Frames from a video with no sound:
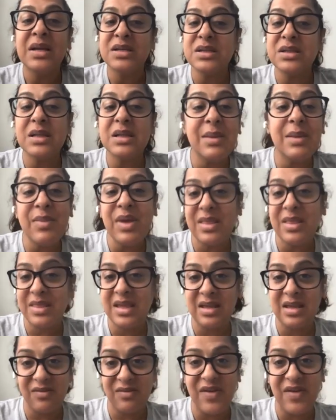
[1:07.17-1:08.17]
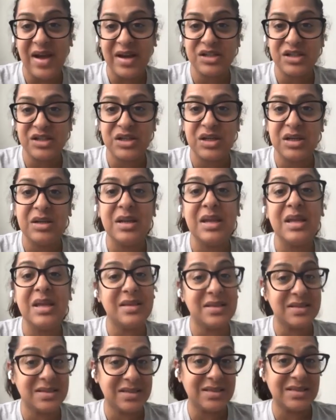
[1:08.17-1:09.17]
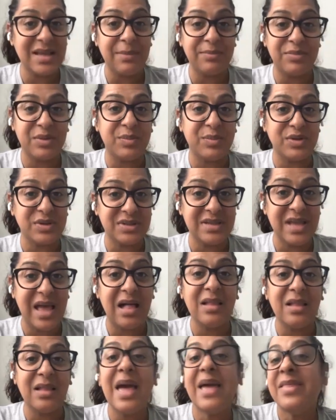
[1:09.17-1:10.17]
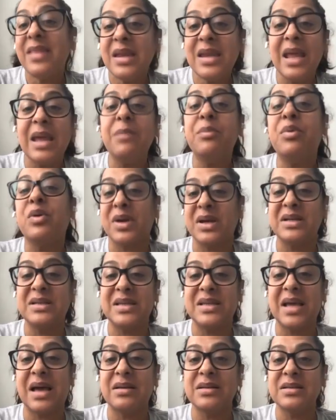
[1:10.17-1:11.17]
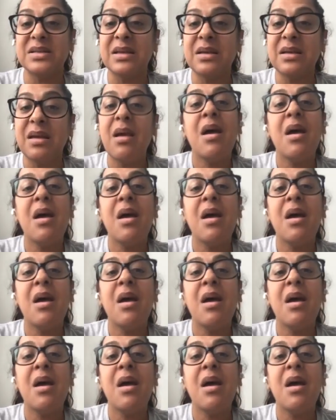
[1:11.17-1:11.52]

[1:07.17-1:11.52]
to limit the infection in the susceptible cell and the neighboring cells.